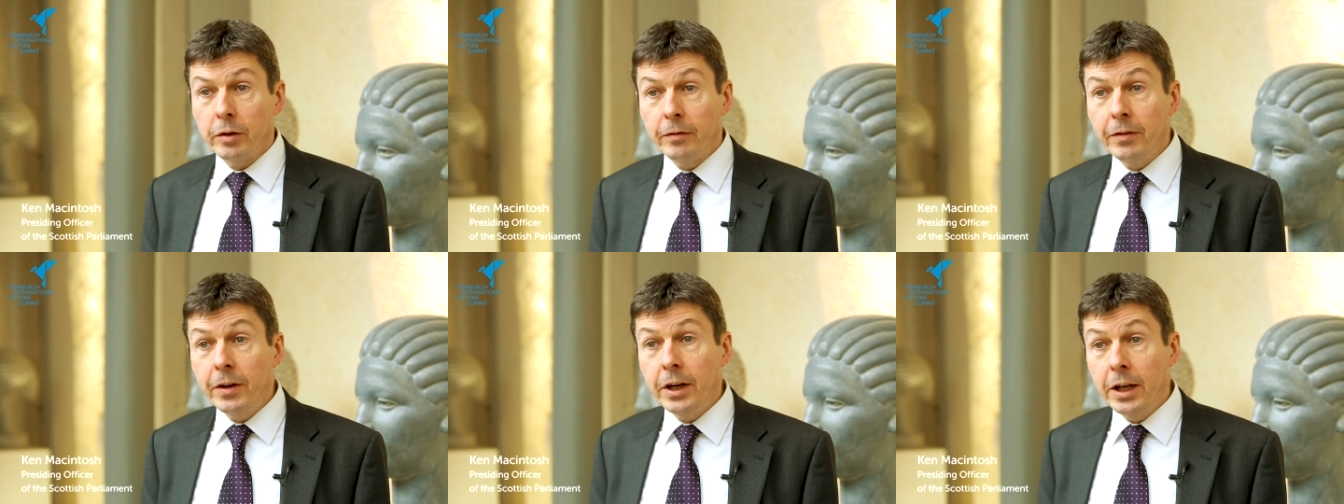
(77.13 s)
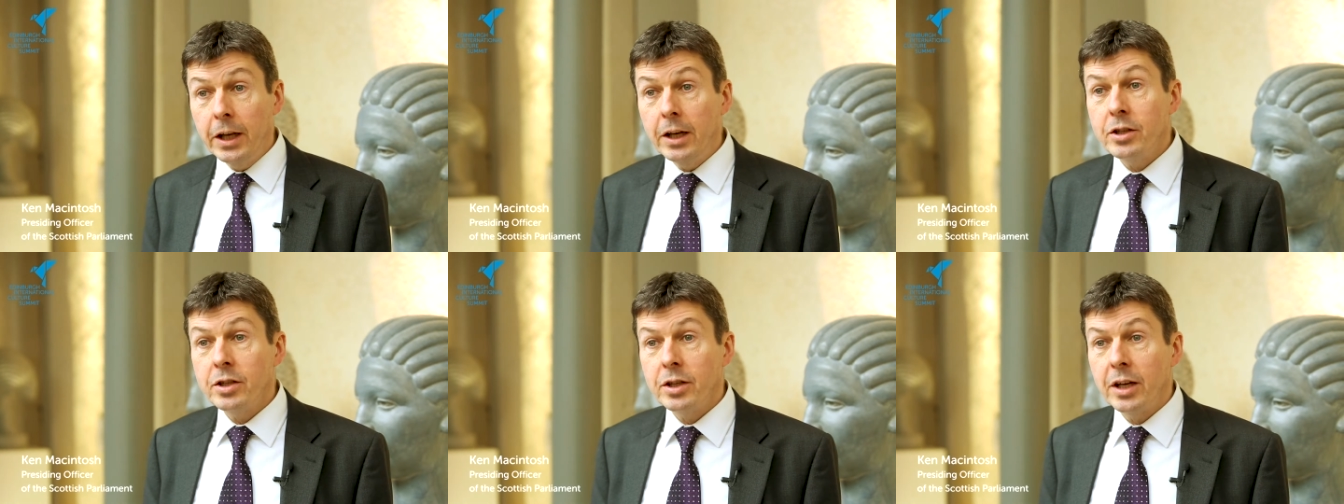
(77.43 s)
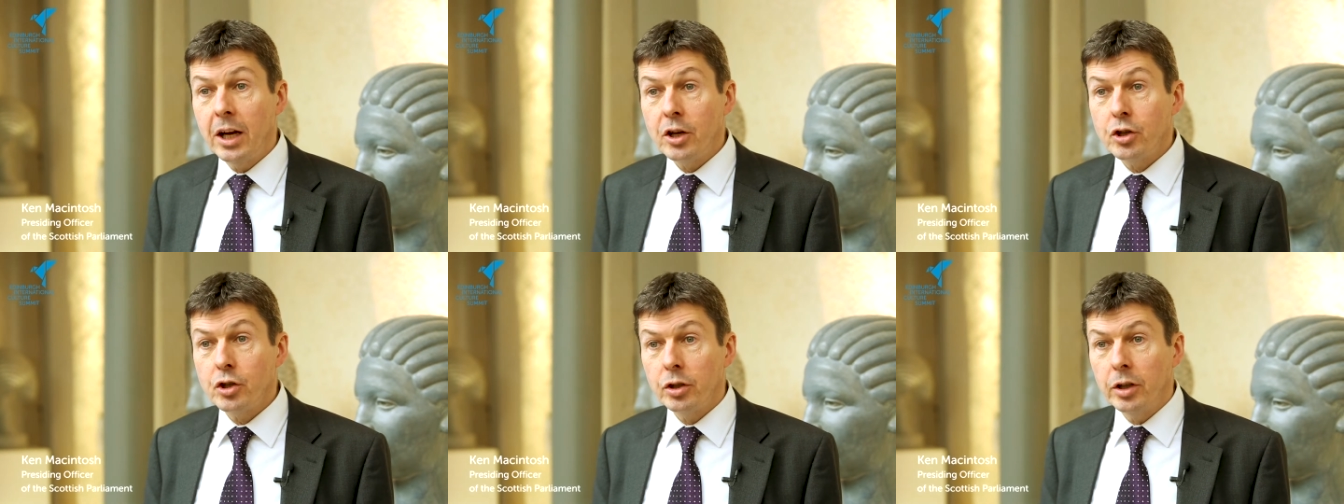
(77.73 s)
a very
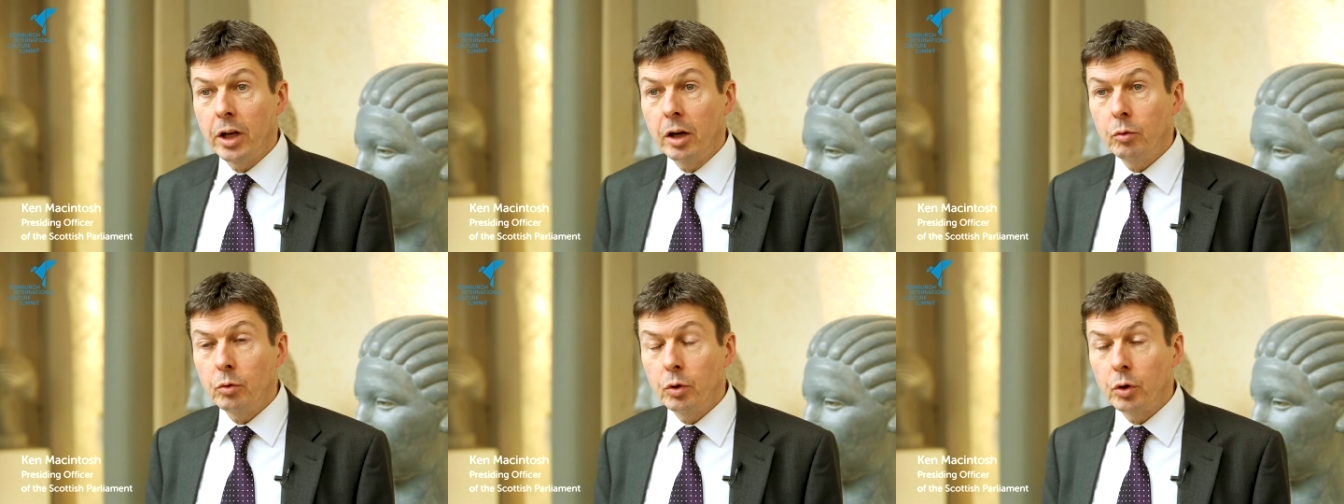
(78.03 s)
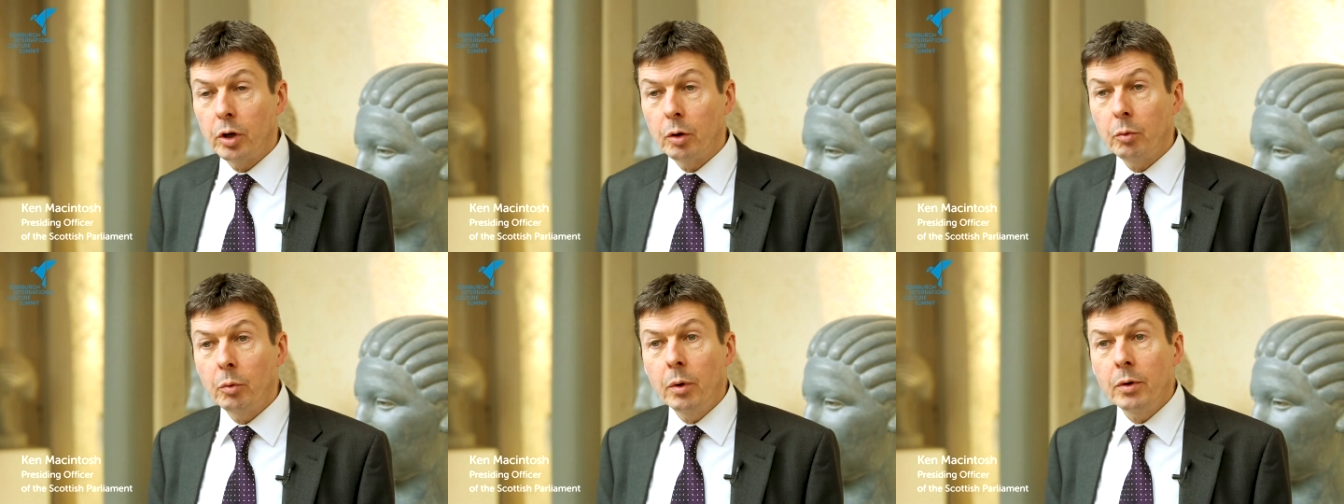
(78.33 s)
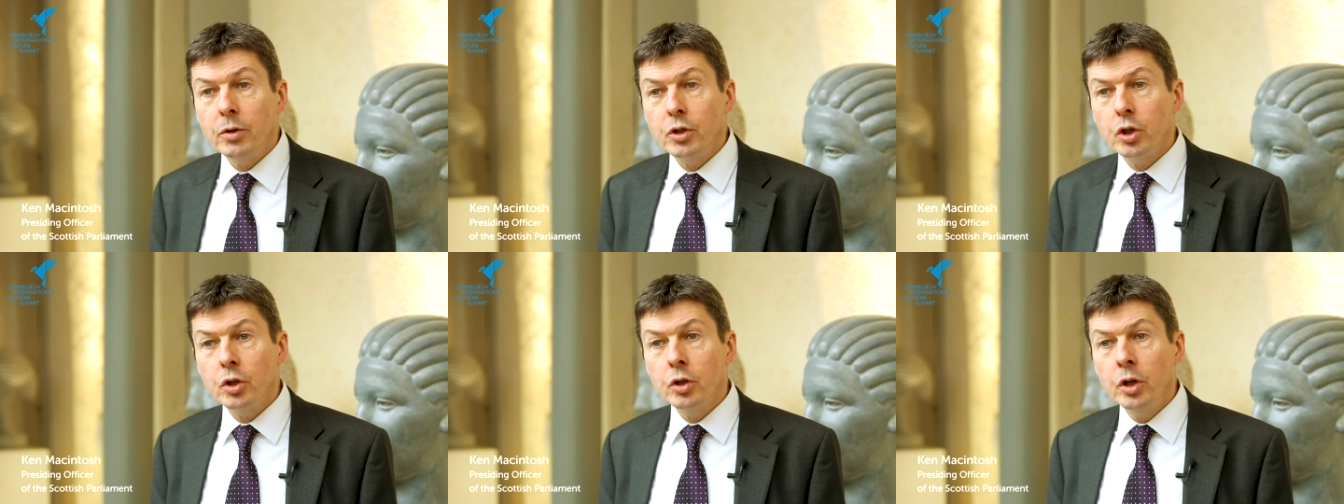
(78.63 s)
international outlook, and we
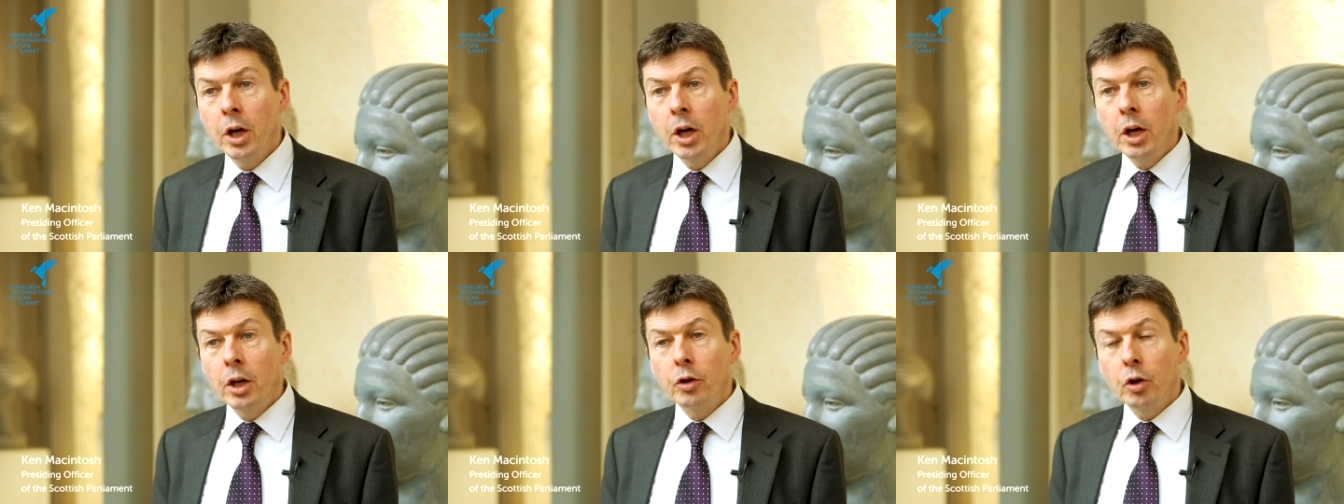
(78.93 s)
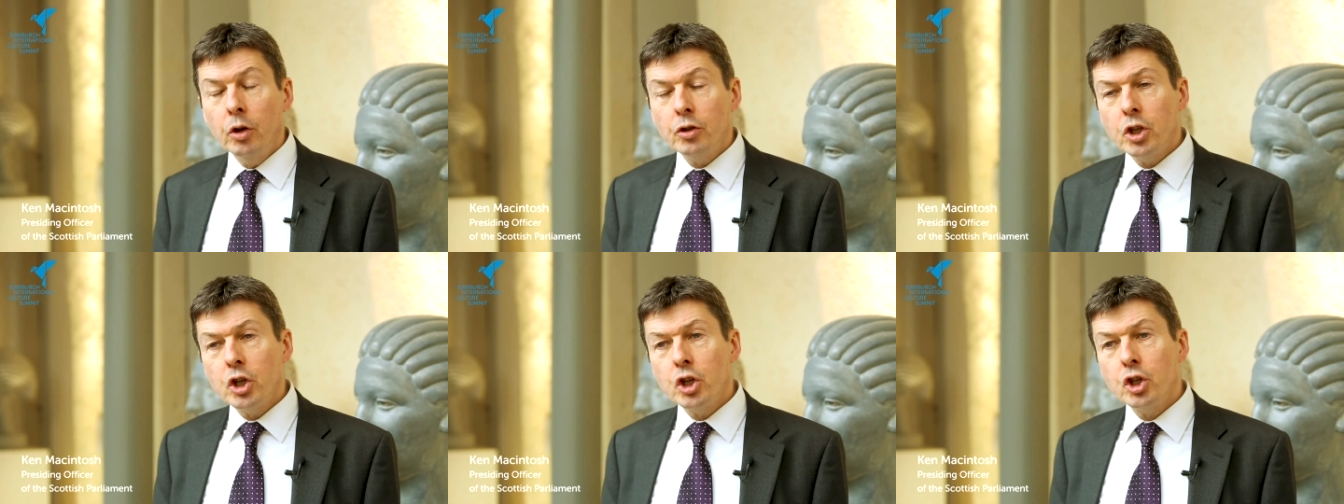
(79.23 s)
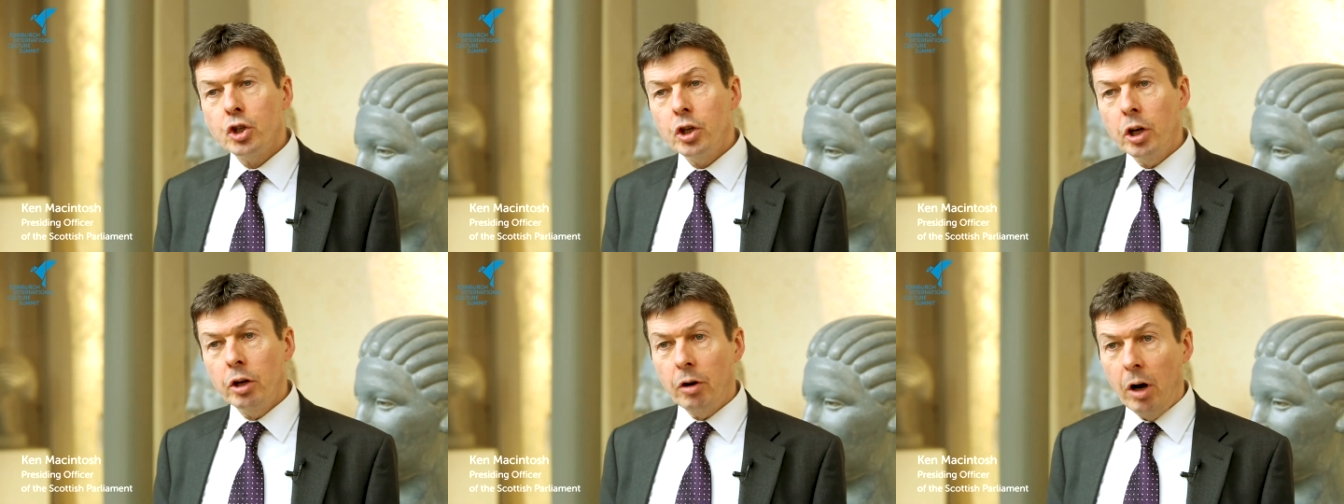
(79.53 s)
want to not just
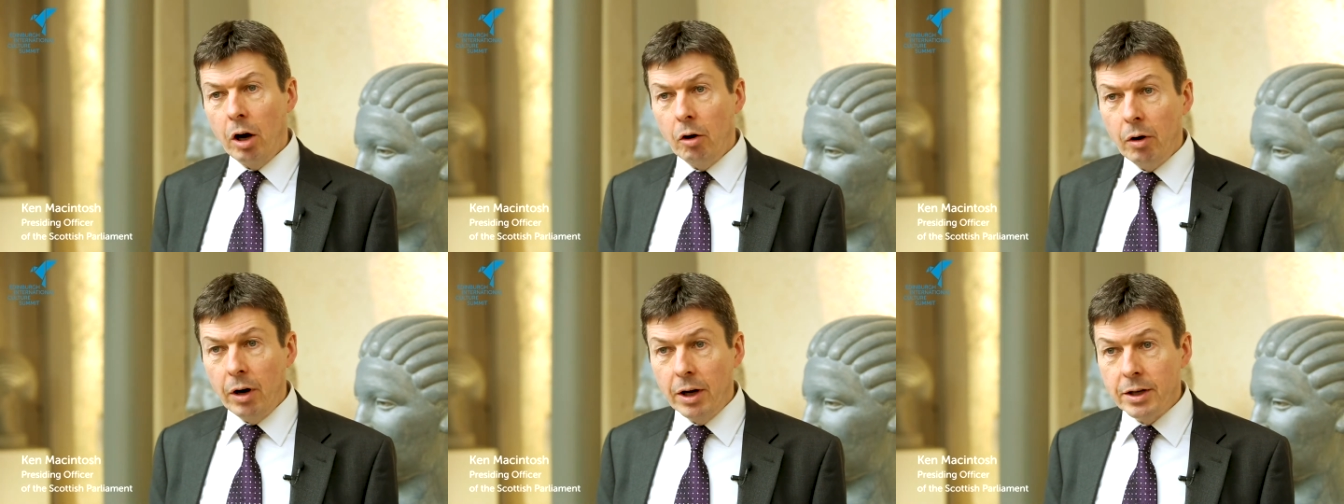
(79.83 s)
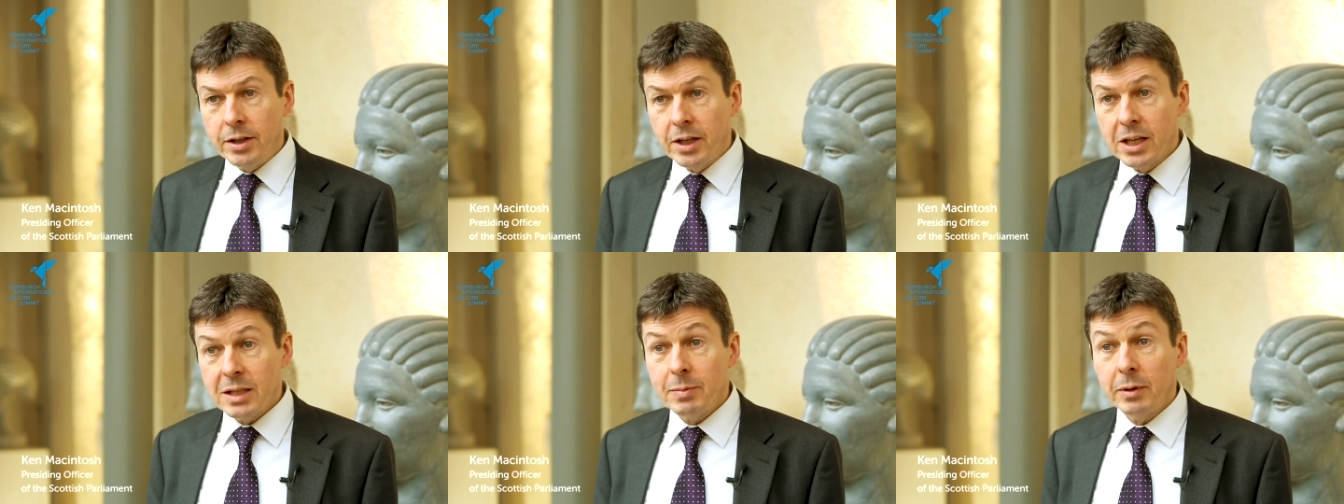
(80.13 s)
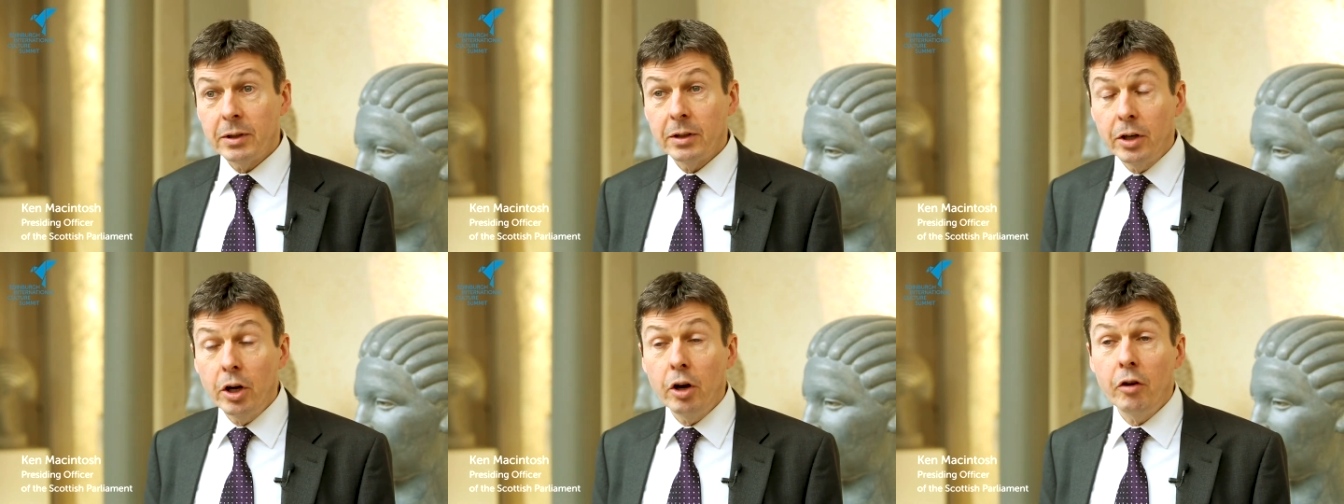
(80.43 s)
share our ideas
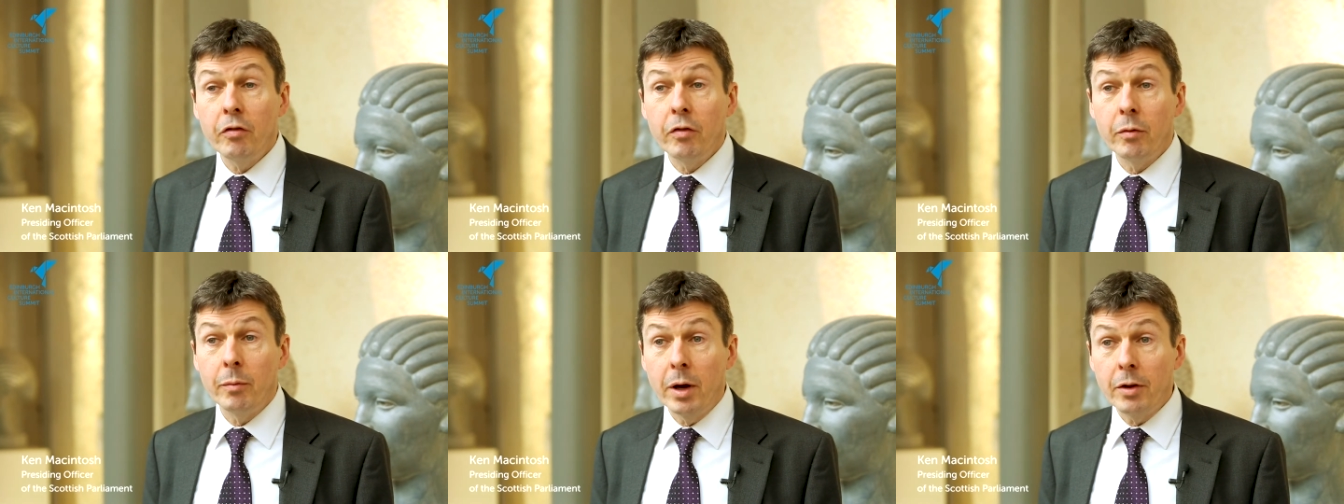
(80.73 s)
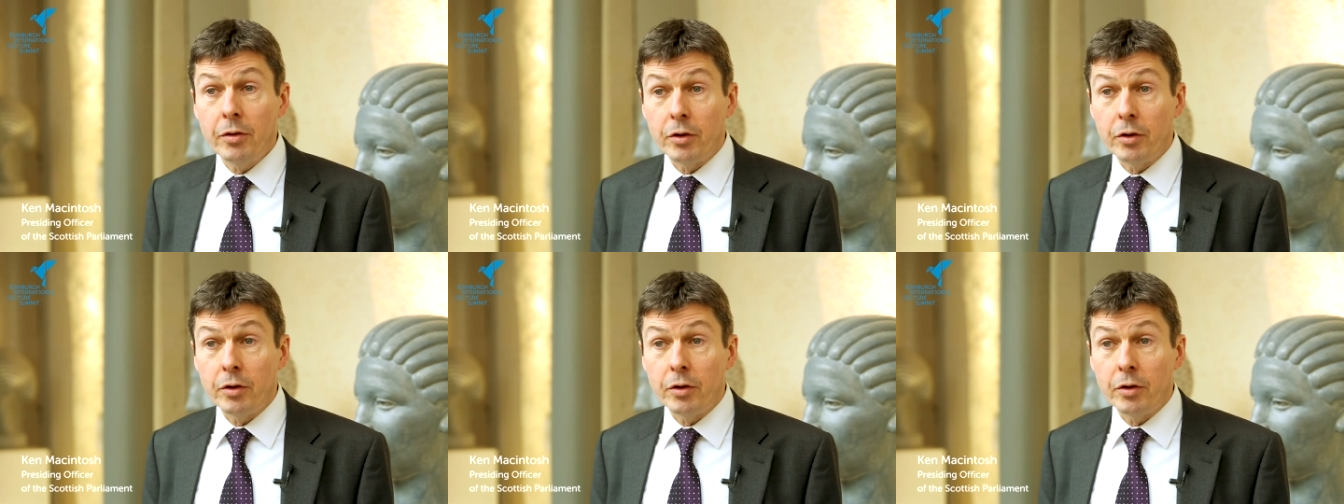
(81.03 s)
but learn from